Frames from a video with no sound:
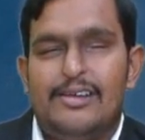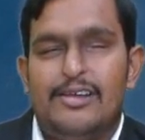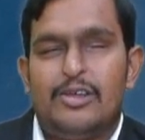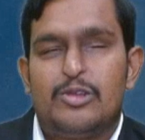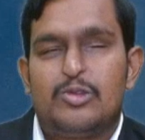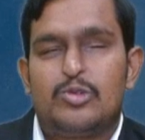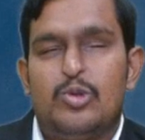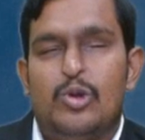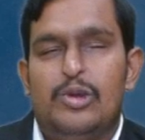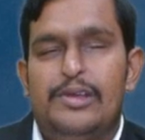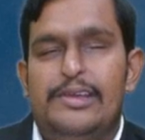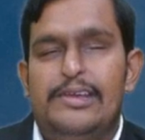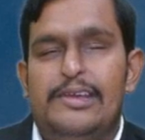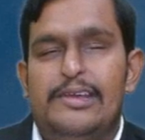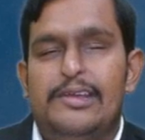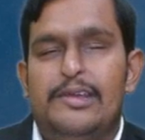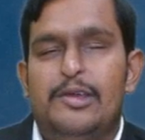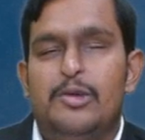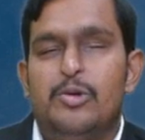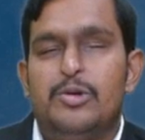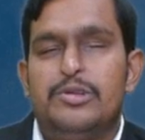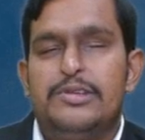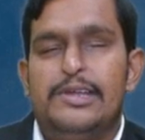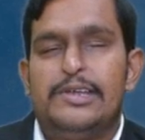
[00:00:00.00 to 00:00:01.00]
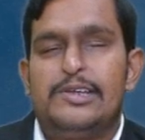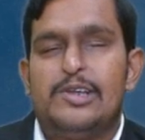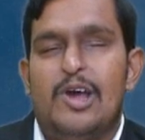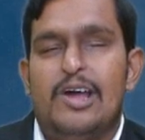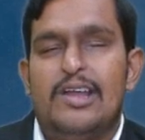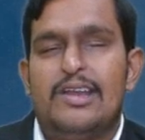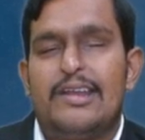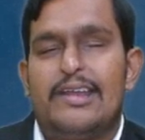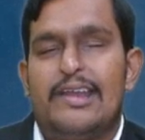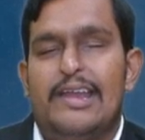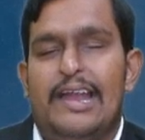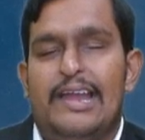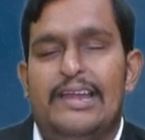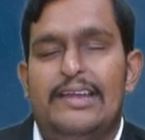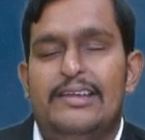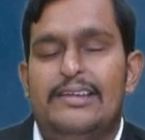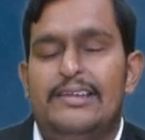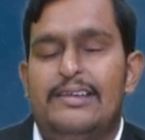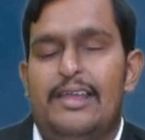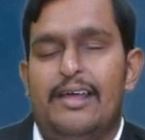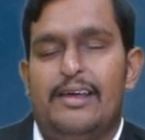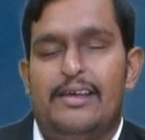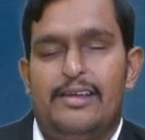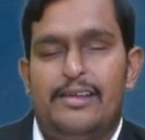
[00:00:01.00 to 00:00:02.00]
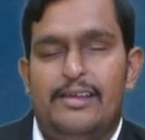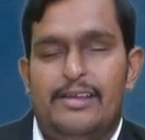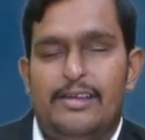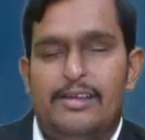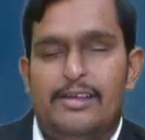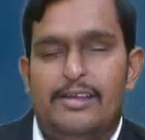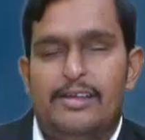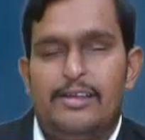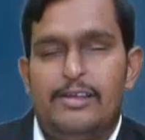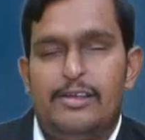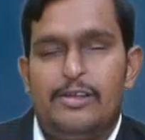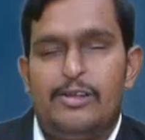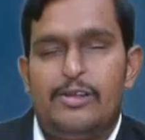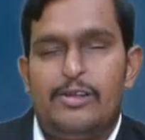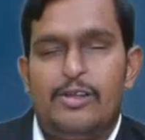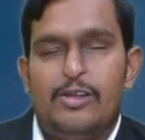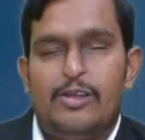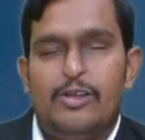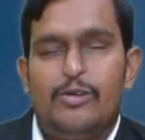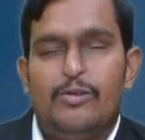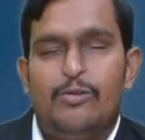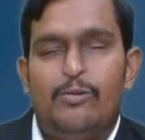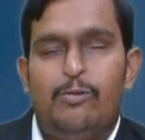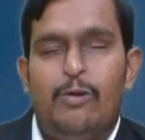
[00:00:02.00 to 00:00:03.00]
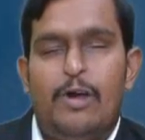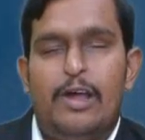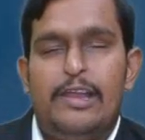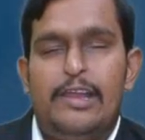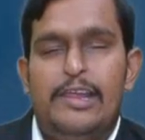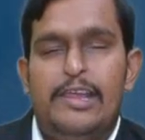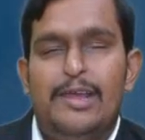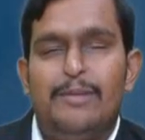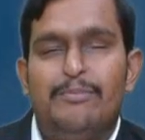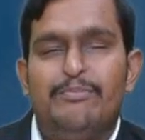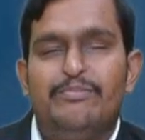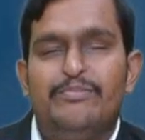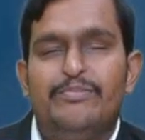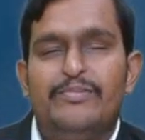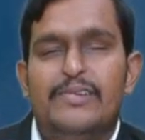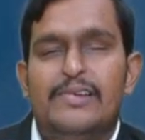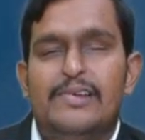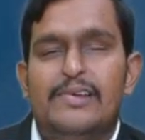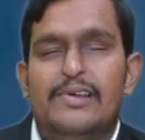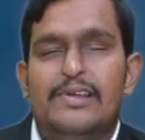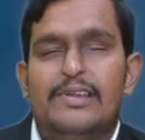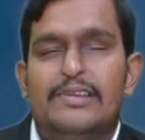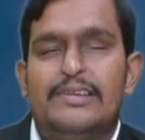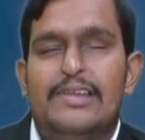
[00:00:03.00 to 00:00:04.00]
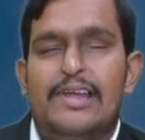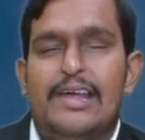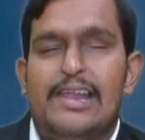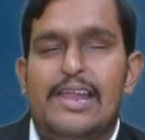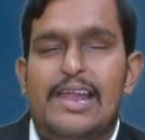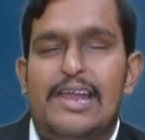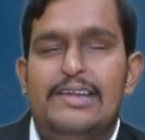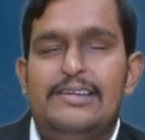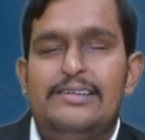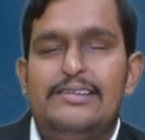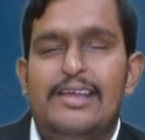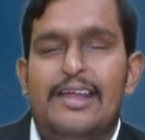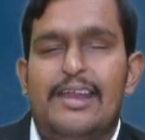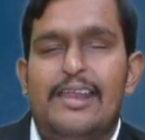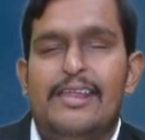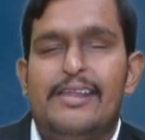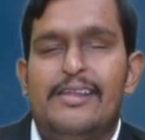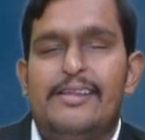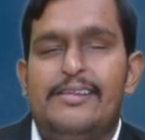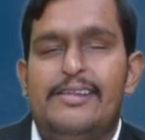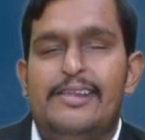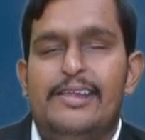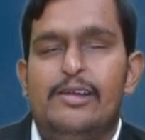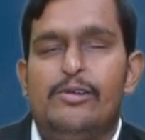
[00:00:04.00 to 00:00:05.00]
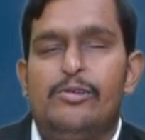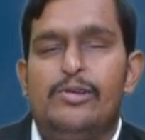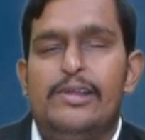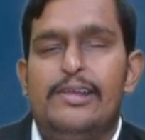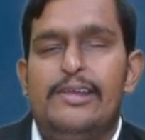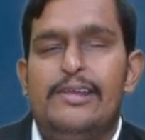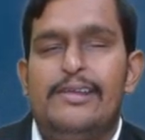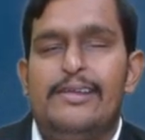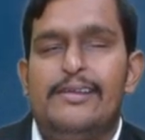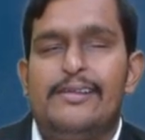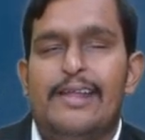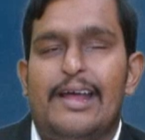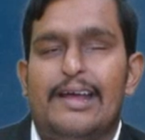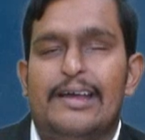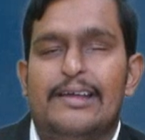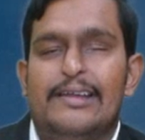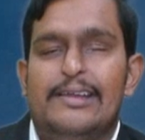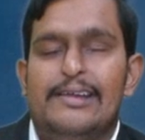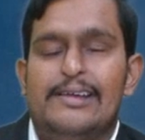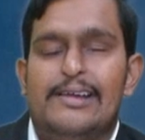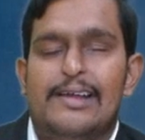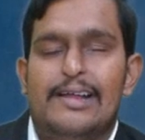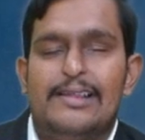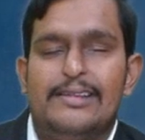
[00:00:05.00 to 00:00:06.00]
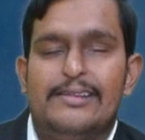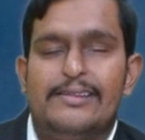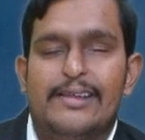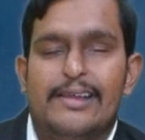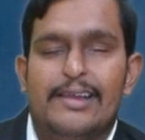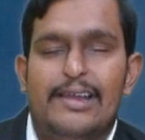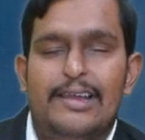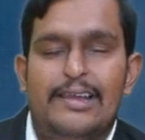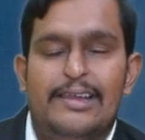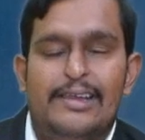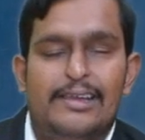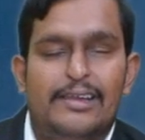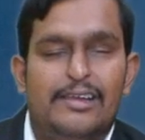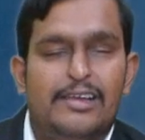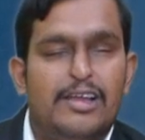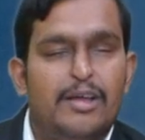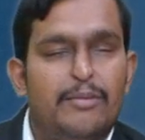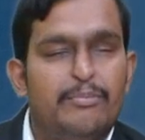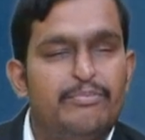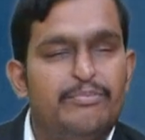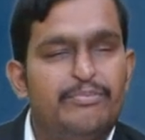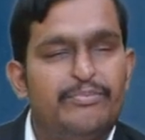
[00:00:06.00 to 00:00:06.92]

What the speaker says: so he gives it on rent. For him, the rent received is agricultural income.